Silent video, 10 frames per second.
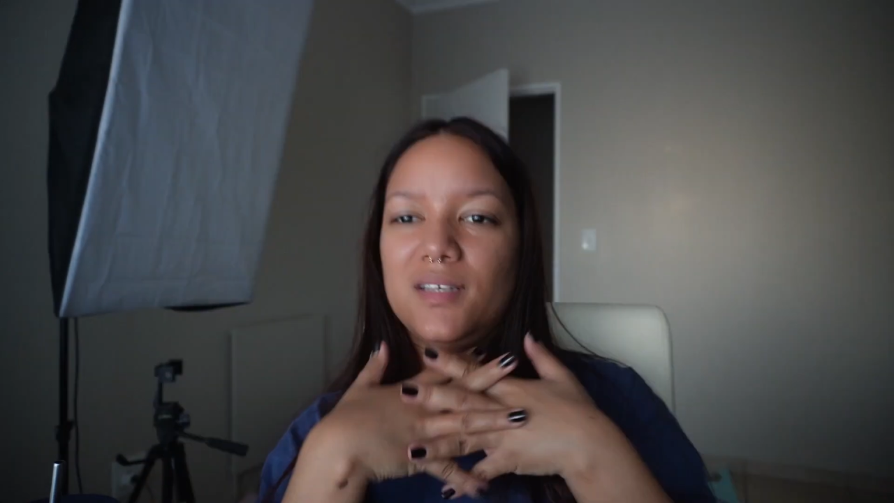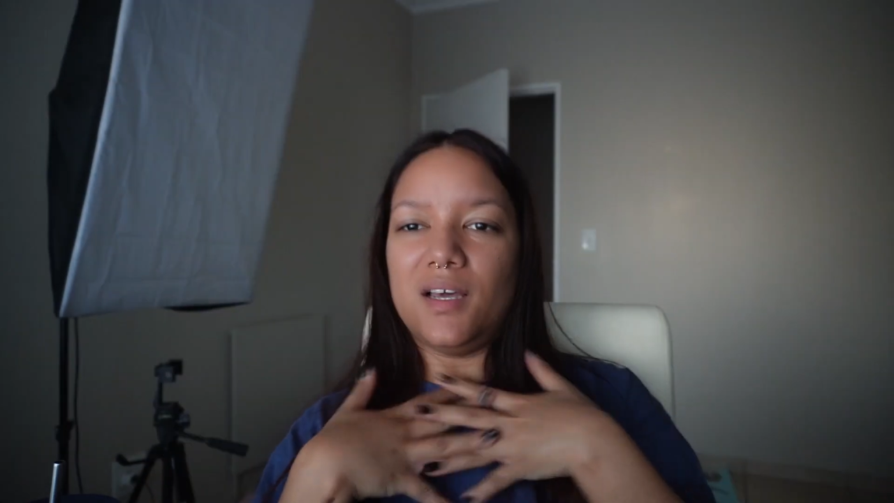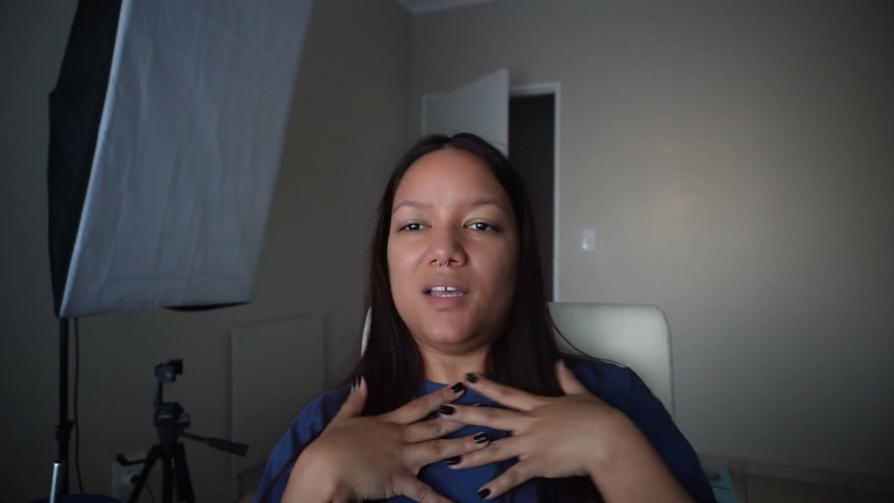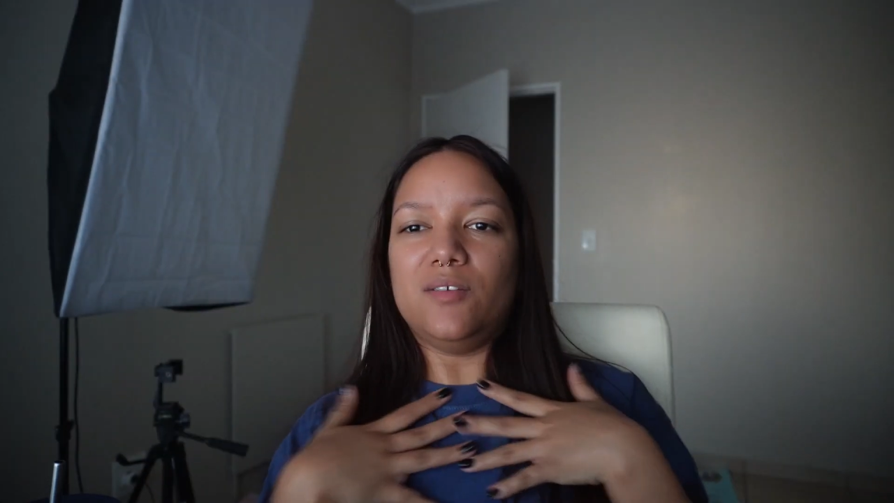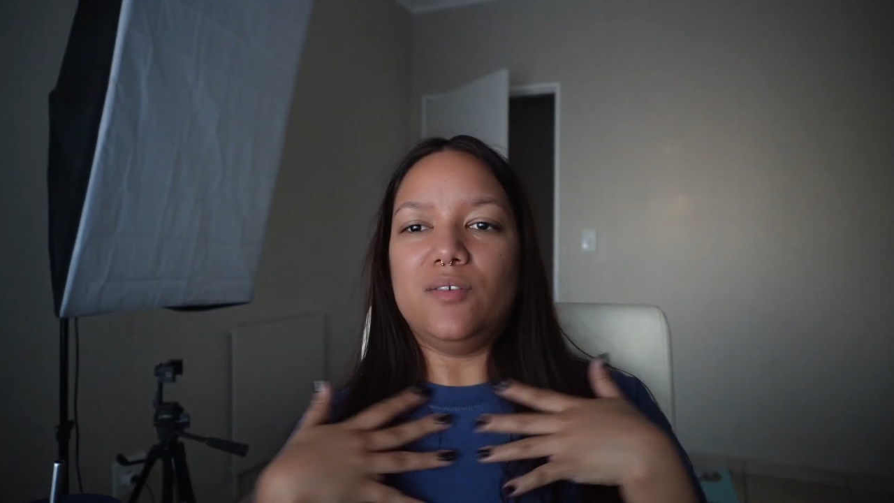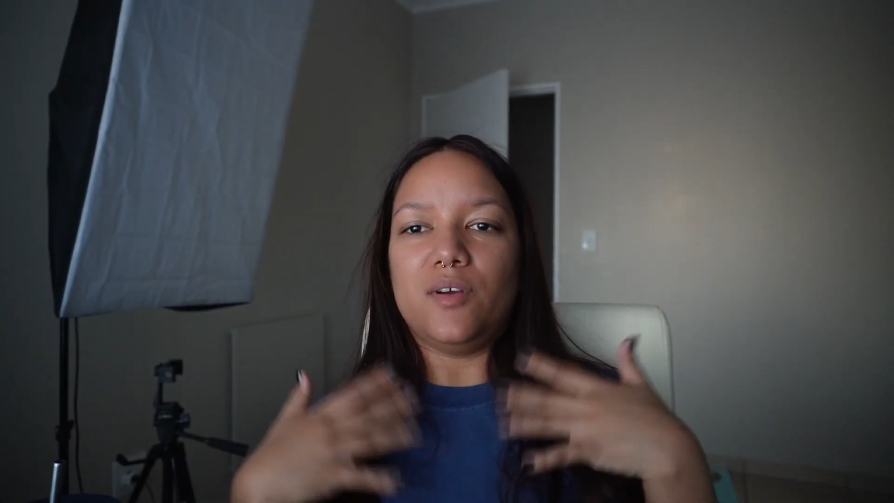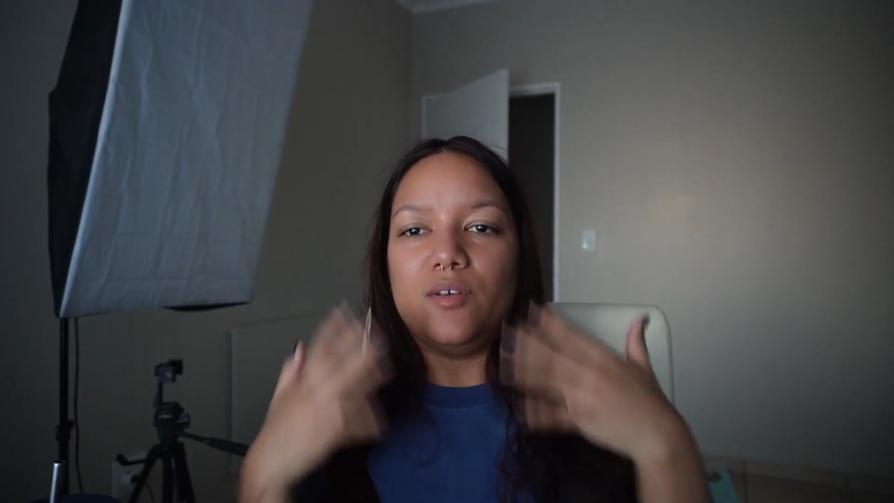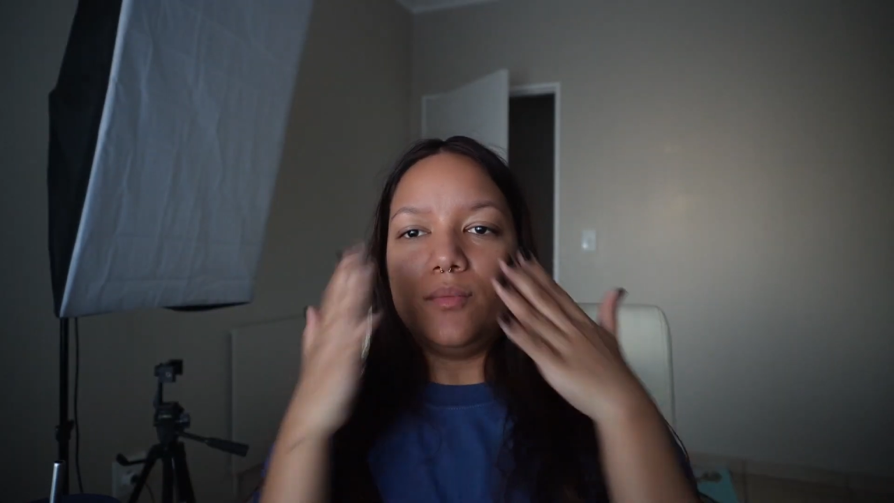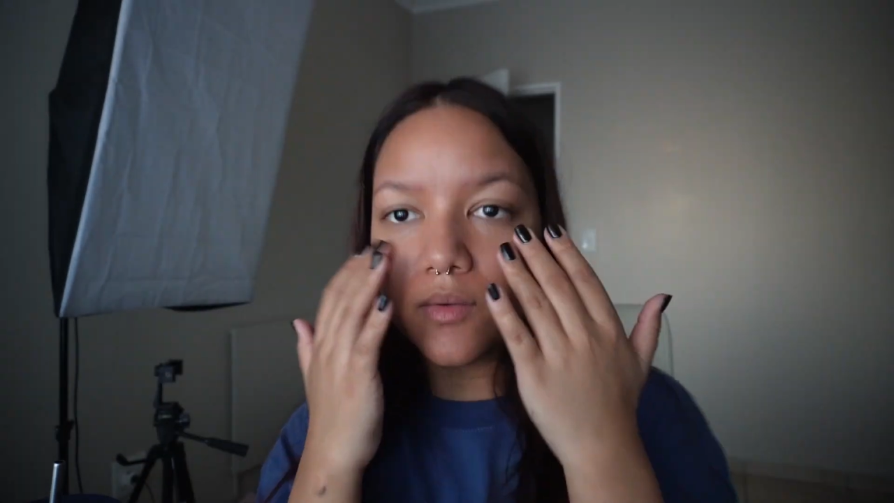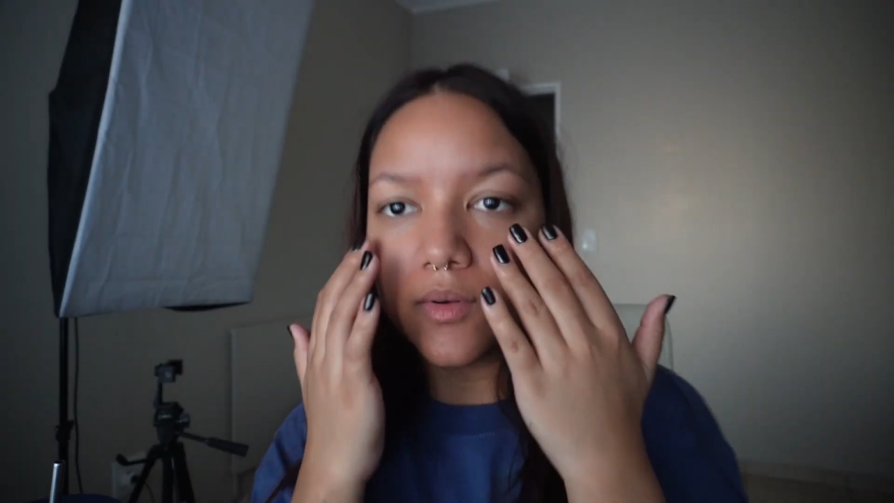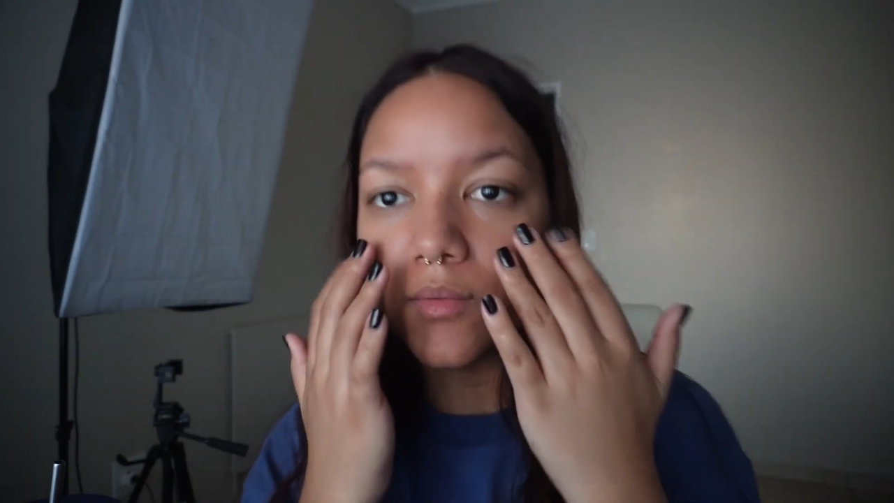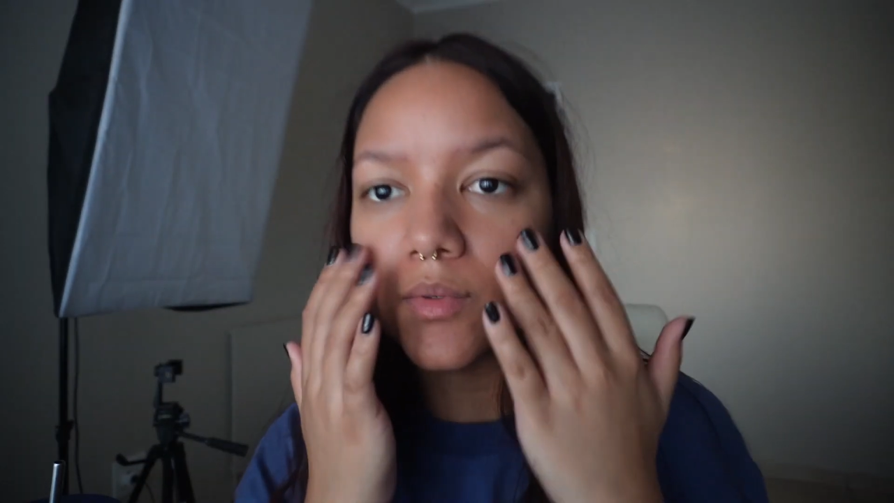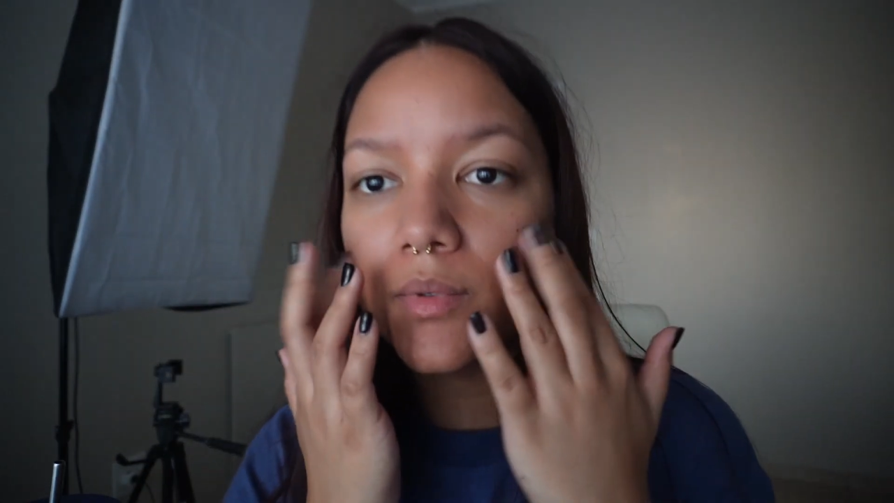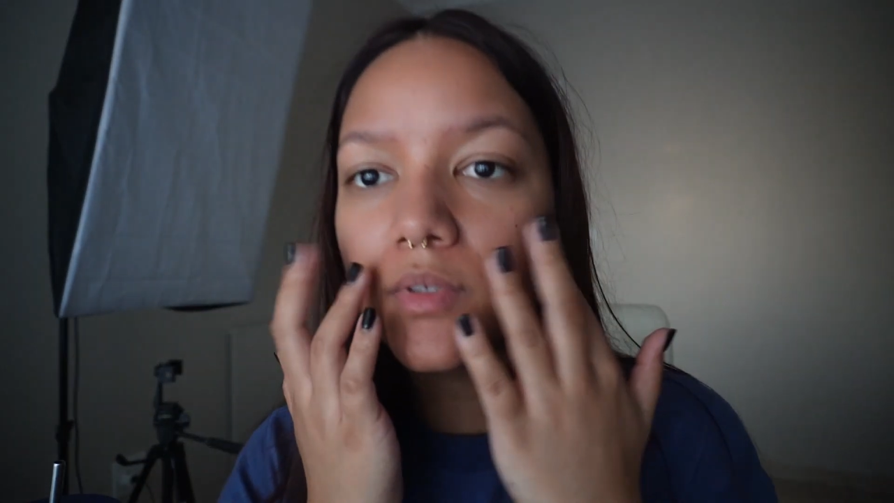I don't know, man. I'm supposed